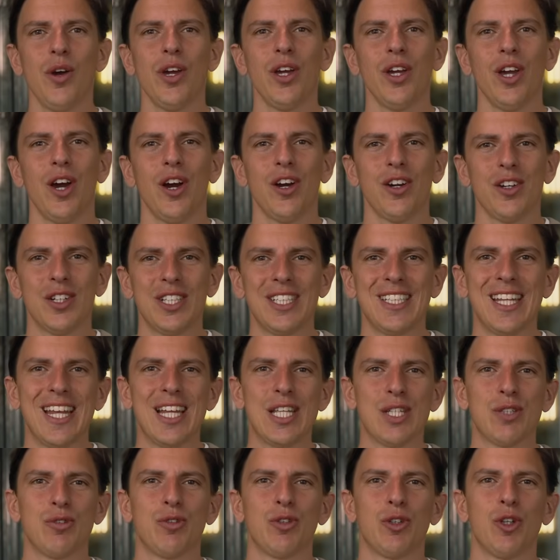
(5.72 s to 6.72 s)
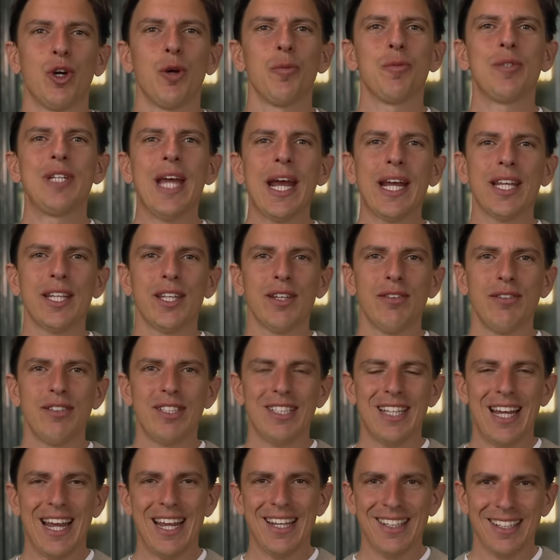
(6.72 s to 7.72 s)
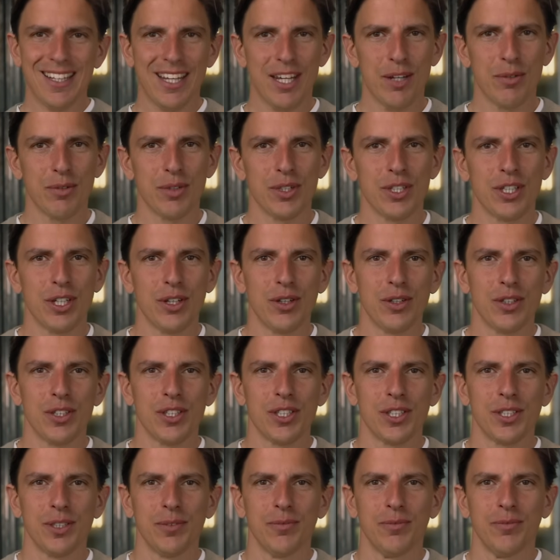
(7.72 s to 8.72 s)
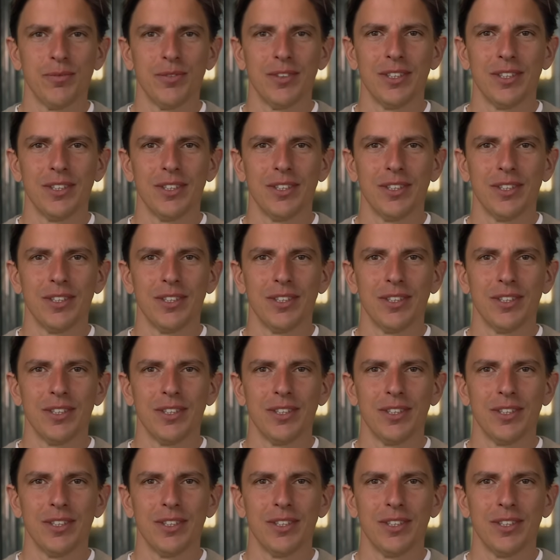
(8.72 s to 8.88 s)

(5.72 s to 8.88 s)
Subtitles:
OKR stands for Objectives and Key Results.